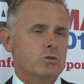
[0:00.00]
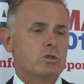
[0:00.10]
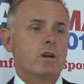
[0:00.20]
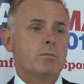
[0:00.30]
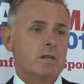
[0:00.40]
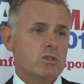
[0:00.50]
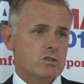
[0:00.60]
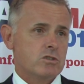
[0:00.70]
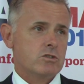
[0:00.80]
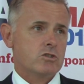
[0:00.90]
new
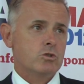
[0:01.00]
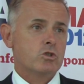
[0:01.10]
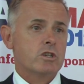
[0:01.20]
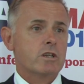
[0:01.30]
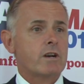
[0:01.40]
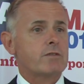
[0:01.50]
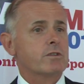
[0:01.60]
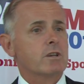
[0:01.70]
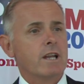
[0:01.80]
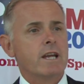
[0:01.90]
dimensions, new
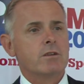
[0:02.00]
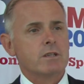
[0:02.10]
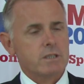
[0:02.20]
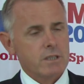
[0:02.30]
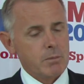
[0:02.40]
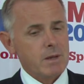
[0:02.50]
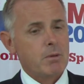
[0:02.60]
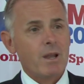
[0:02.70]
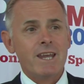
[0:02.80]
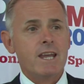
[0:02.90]
geographical areas, and the
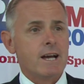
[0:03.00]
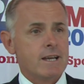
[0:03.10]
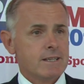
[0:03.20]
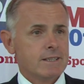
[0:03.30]
people are here.